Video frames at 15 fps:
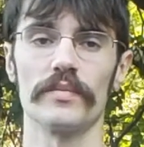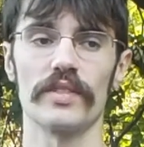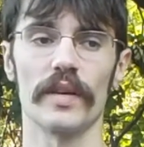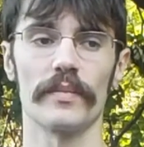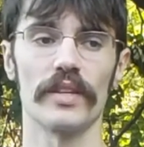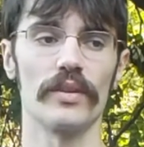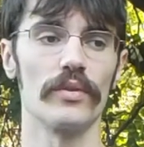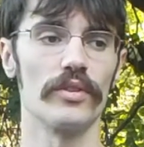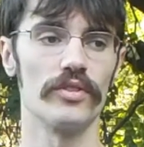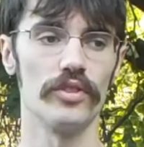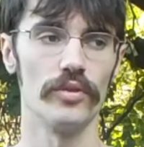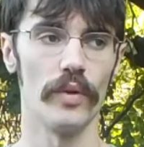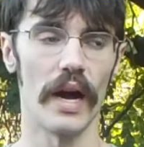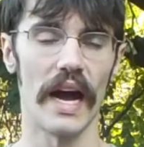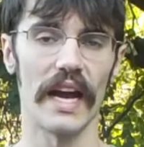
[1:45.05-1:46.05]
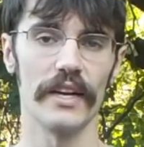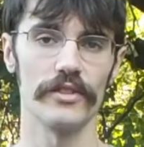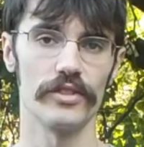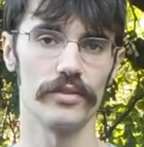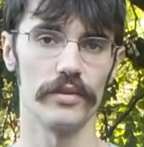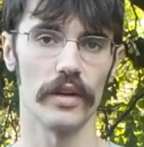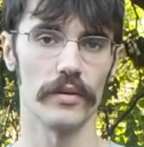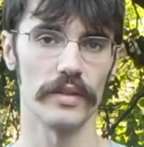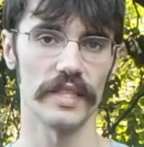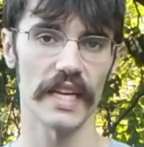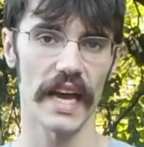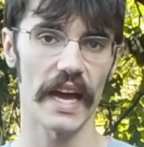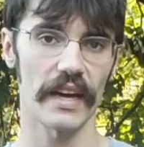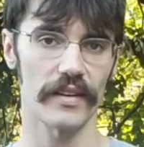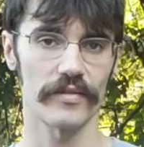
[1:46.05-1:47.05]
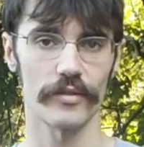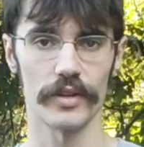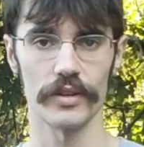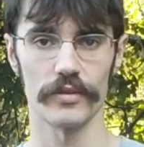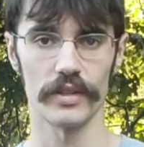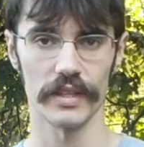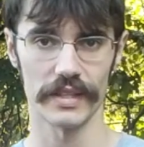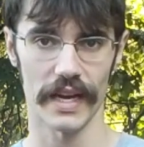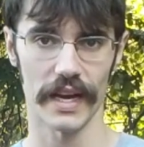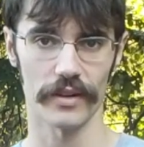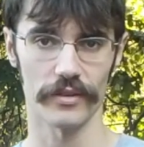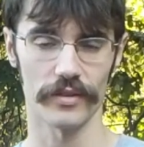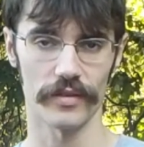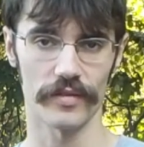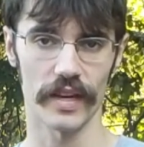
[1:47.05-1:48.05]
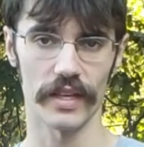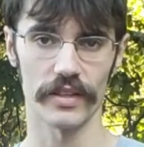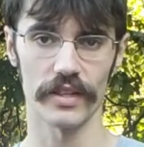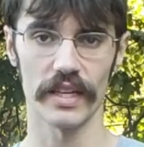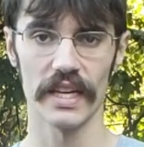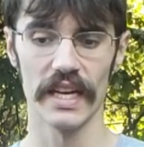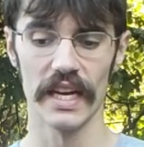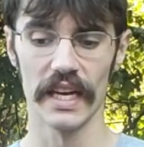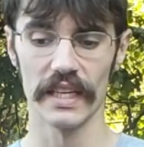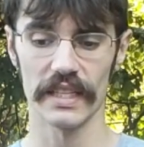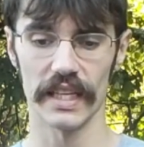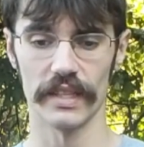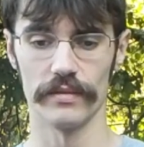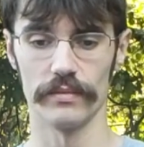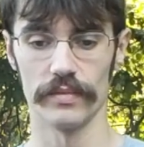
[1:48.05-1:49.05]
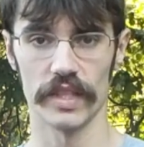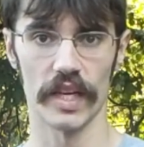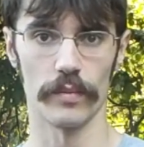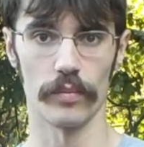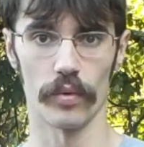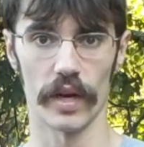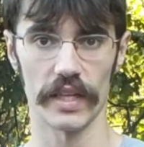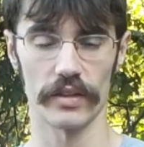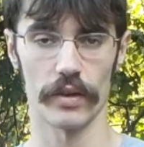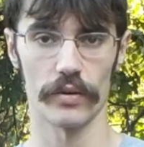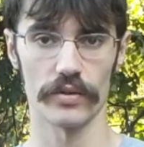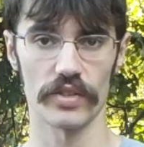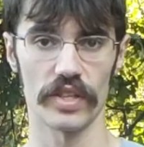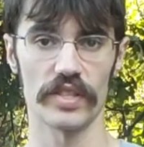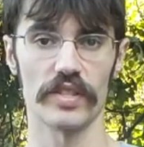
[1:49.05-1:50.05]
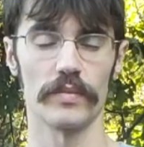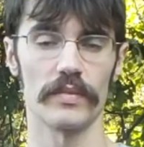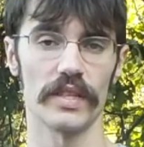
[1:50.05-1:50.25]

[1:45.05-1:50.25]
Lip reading: Something with too high or too low attack for either the attacker or defender can break the whole system.